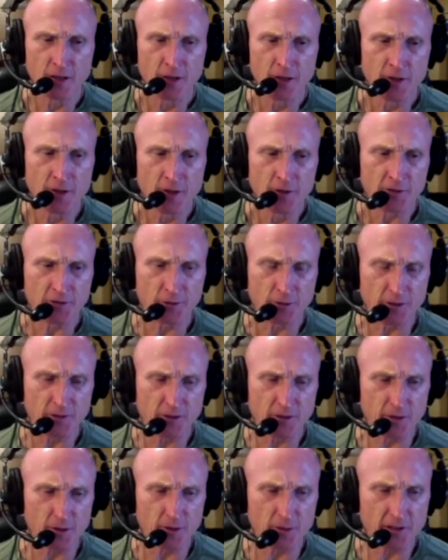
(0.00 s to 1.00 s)
So
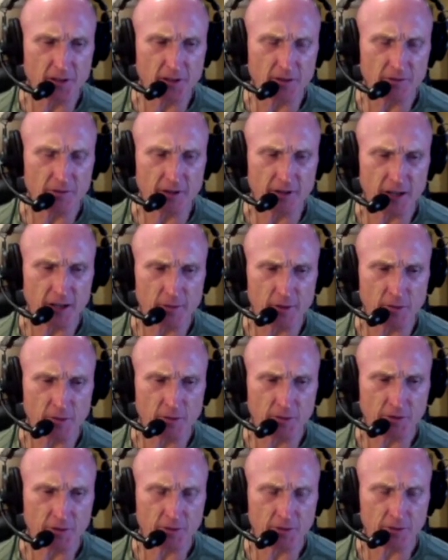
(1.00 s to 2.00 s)
even though the environment
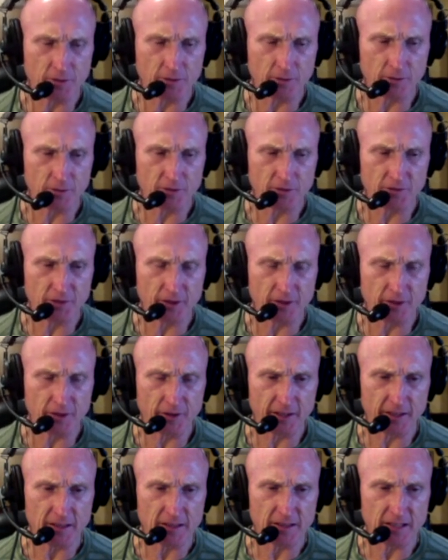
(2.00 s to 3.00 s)
was was
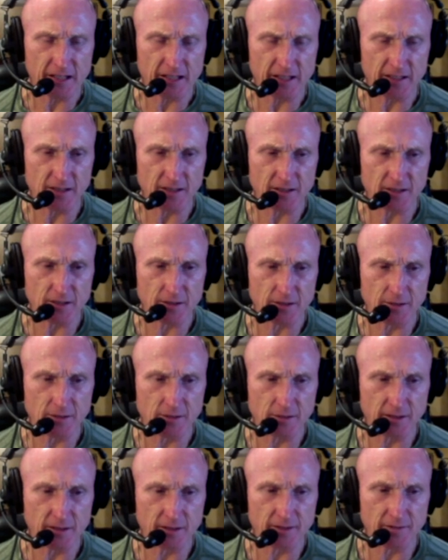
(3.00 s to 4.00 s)
very intense and,
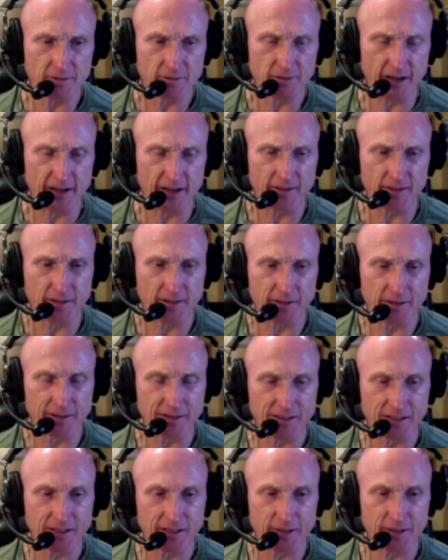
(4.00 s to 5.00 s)
and violent at
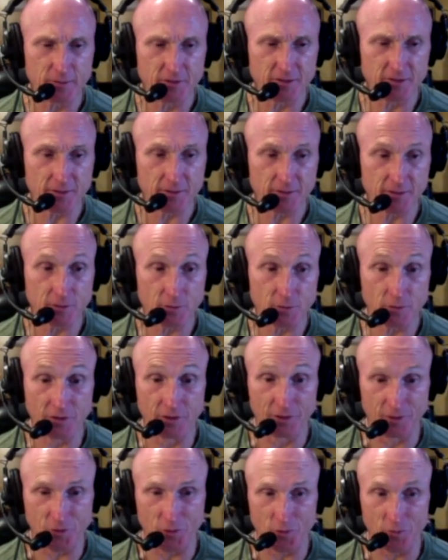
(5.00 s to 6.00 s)
times,
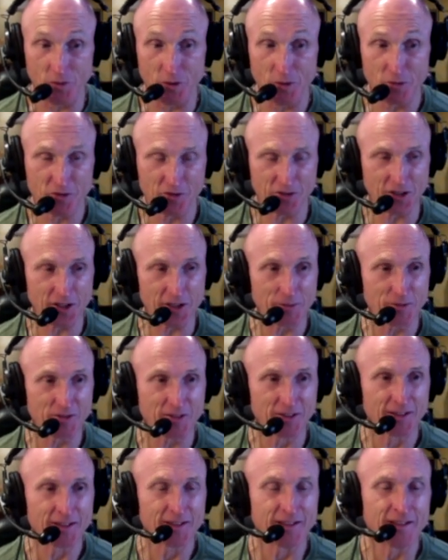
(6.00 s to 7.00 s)
most times,
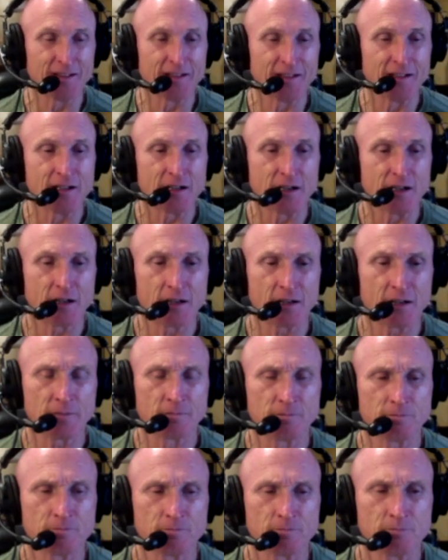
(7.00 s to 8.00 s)

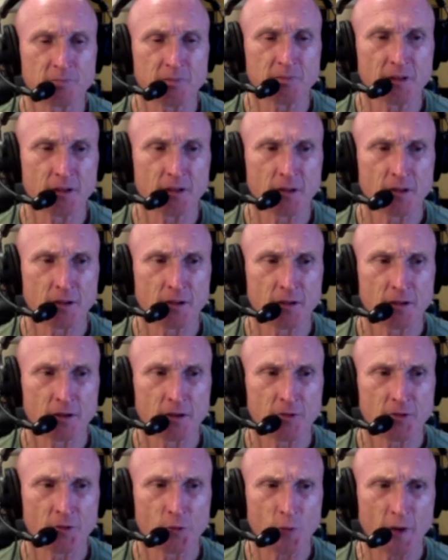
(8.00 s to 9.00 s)
um,
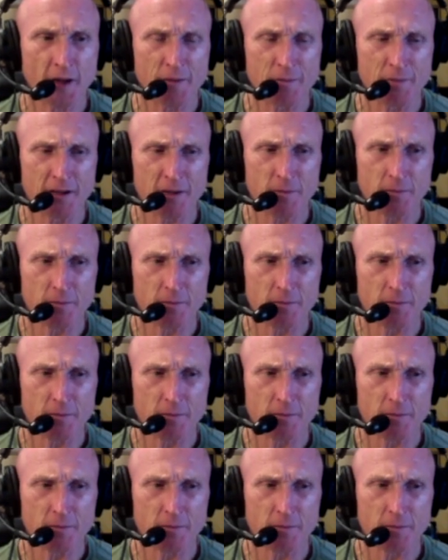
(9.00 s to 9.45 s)
the way my